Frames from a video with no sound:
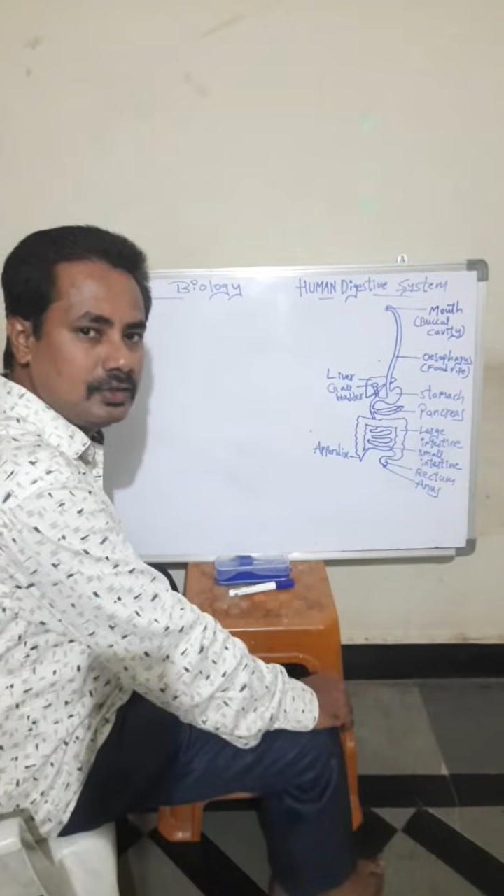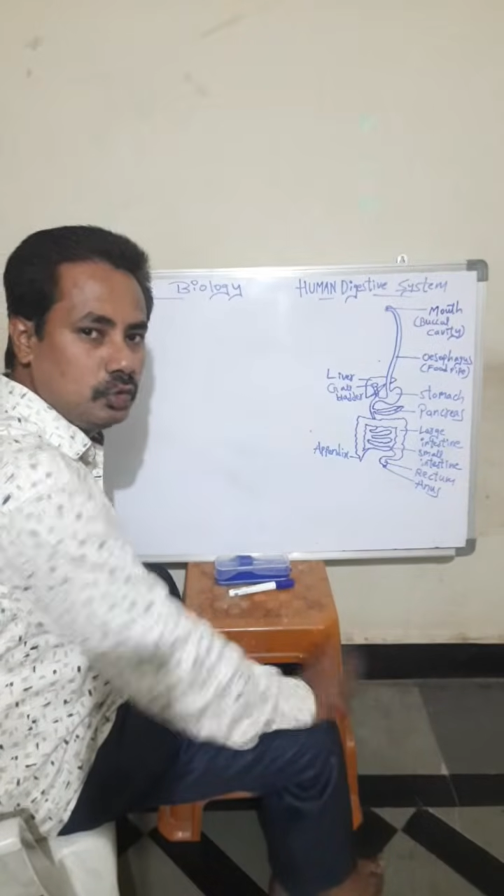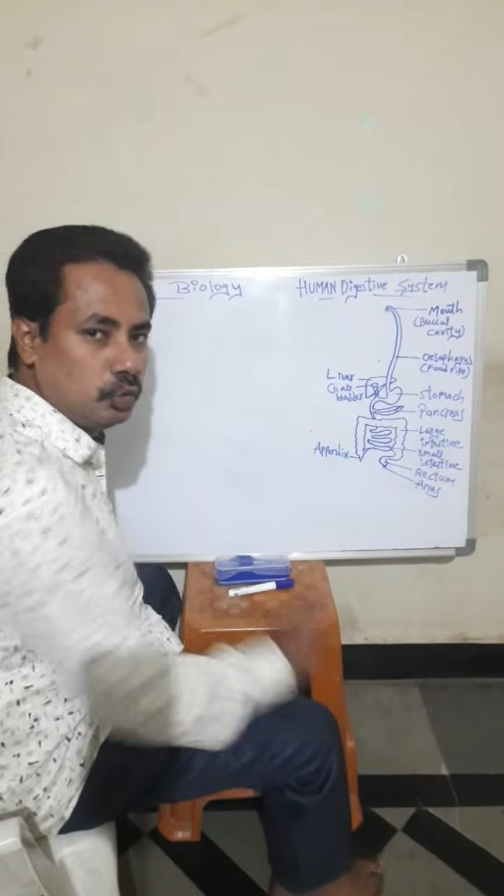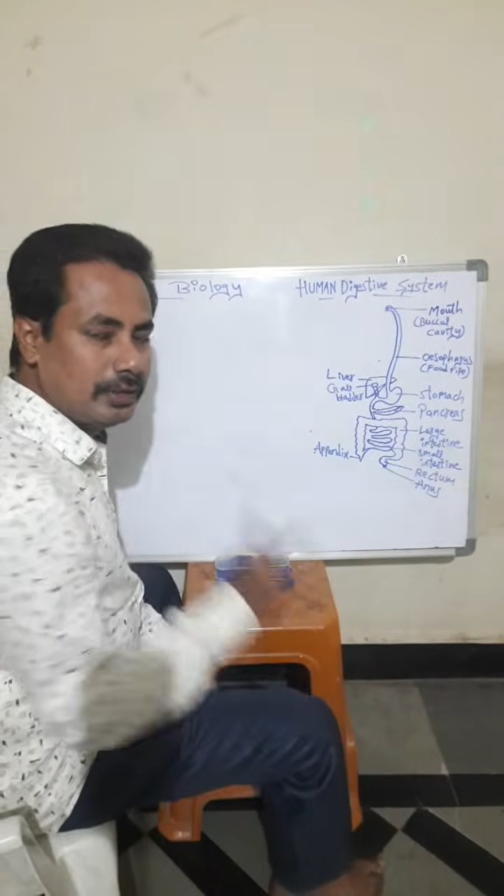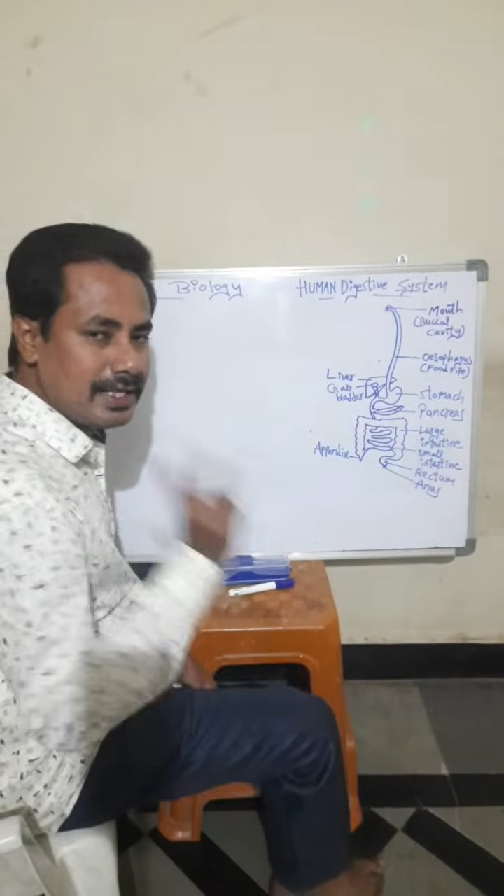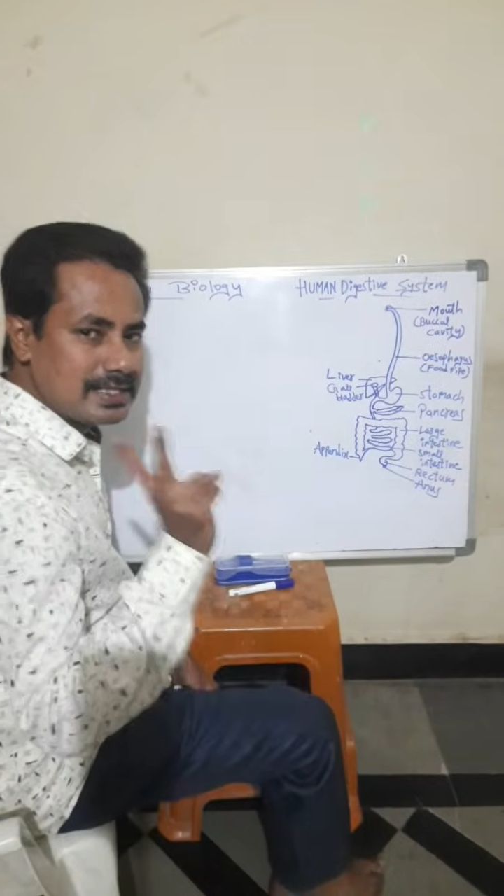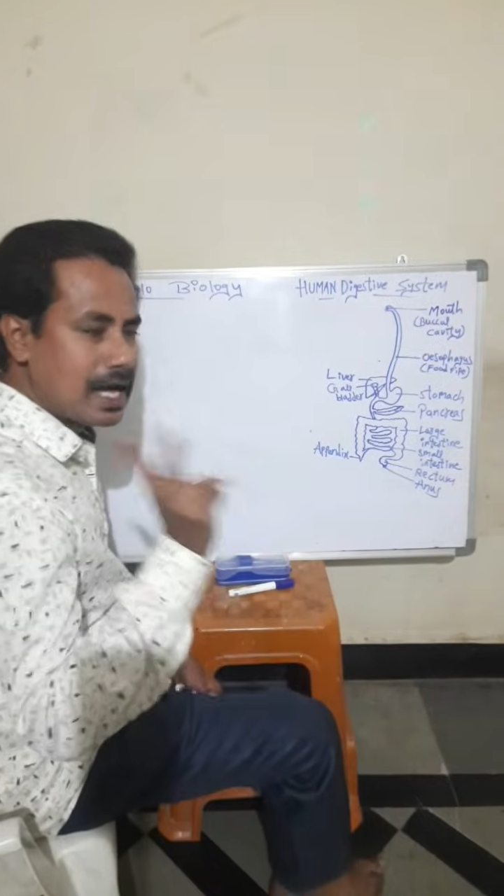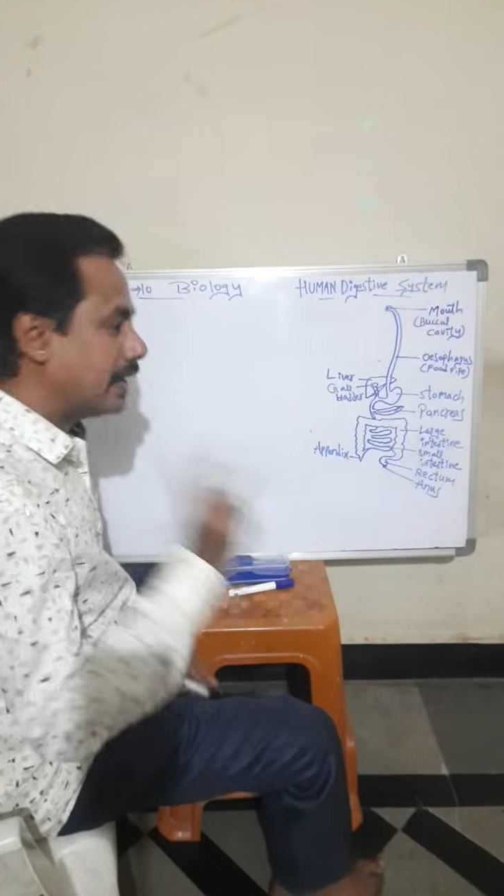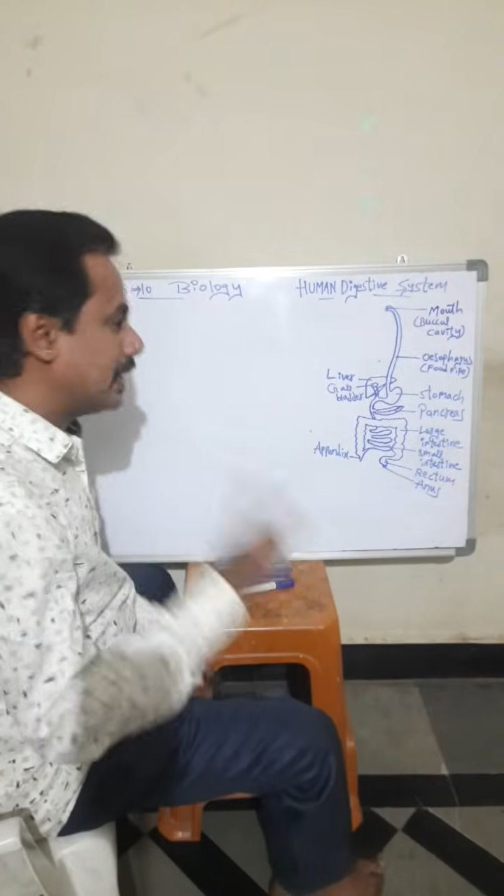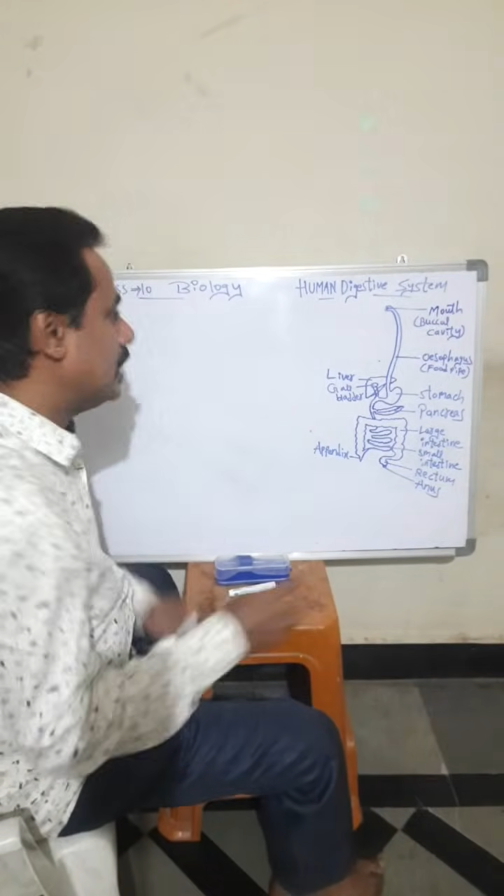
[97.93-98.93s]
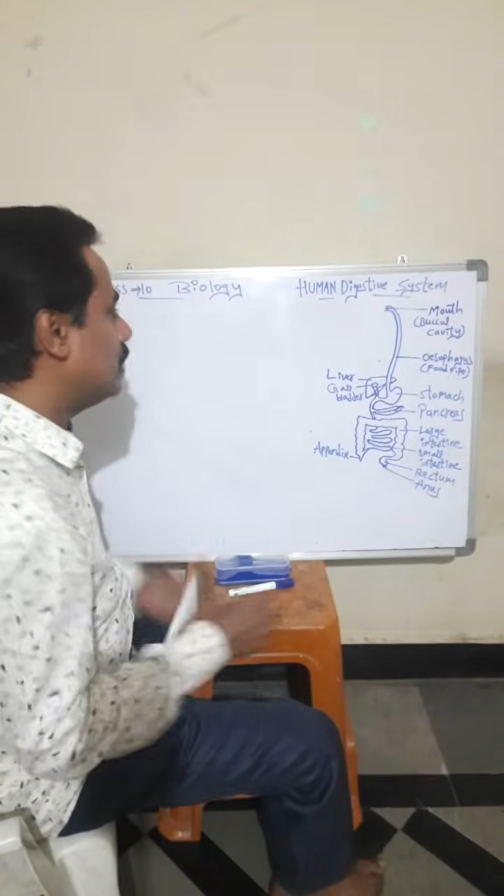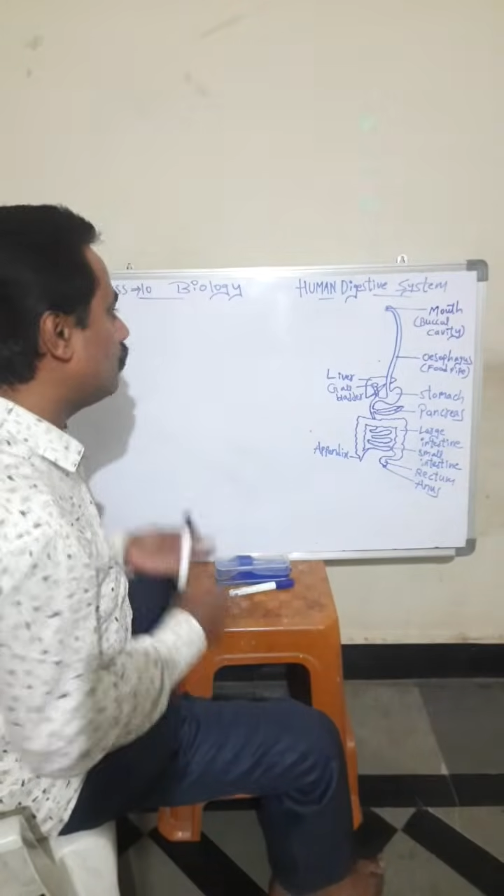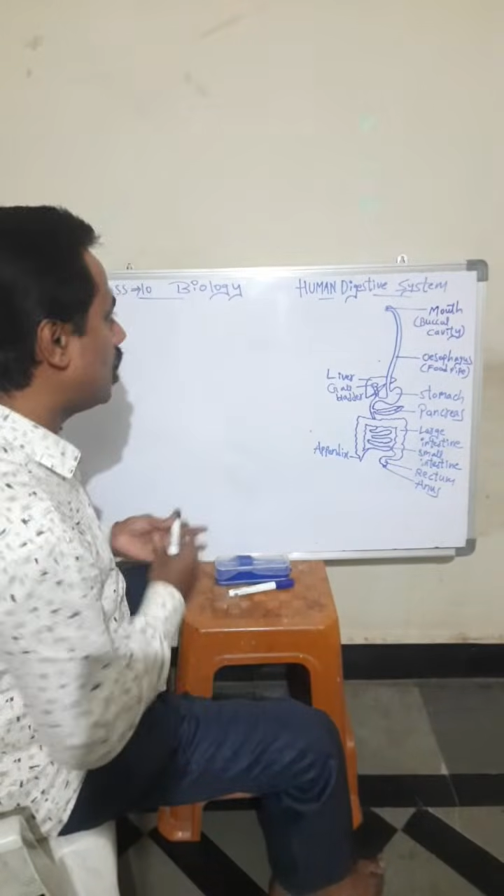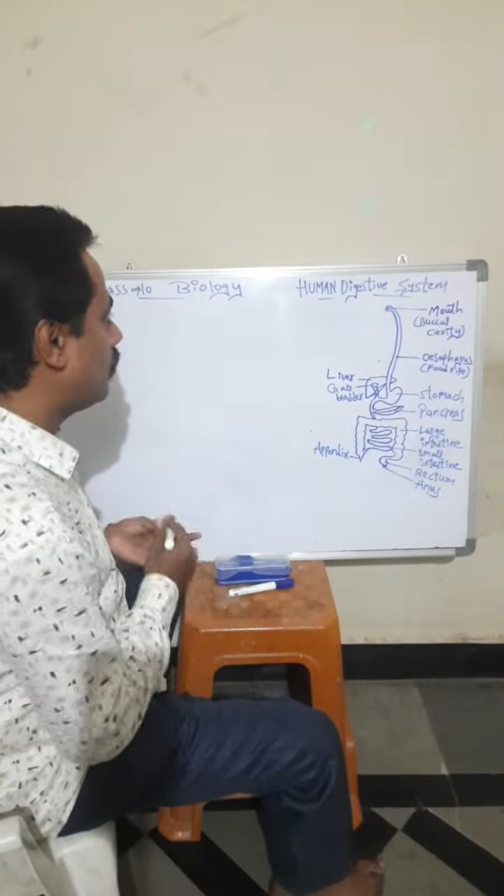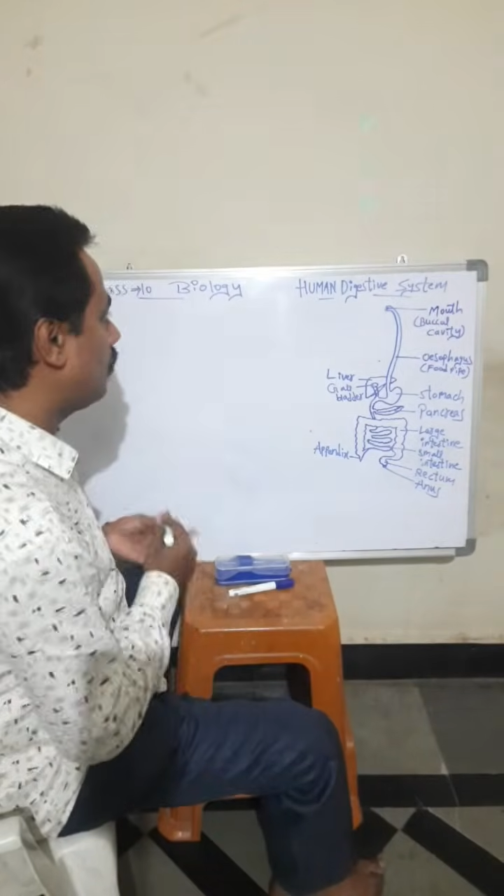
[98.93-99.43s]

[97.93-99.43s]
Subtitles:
Two things are involved.